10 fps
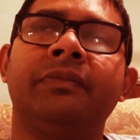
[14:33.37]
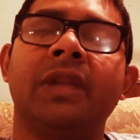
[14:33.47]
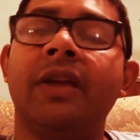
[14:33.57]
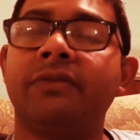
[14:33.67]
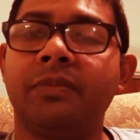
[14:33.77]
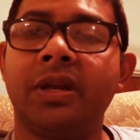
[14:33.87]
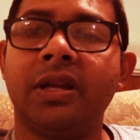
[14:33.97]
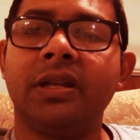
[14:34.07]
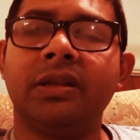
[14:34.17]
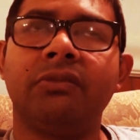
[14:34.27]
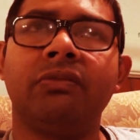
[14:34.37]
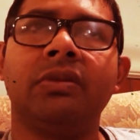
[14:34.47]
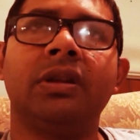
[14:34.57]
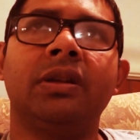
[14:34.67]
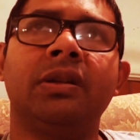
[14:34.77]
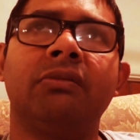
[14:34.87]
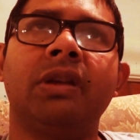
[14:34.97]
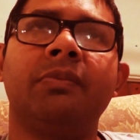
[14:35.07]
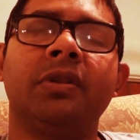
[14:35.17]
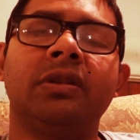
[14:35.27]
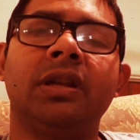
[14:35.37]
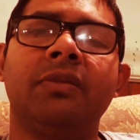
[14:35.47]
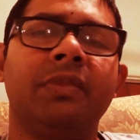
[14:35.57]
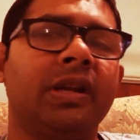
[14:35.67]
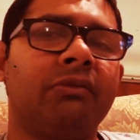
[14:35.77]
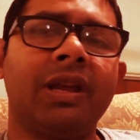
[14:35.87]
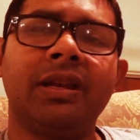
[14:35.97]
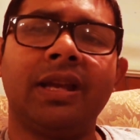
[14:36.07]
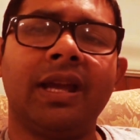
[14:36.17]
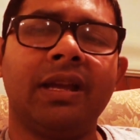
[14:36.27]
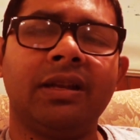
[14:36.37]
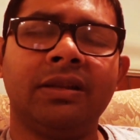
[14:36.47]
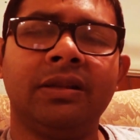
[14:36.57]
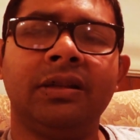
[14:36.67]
after my grandmother died, my granddad,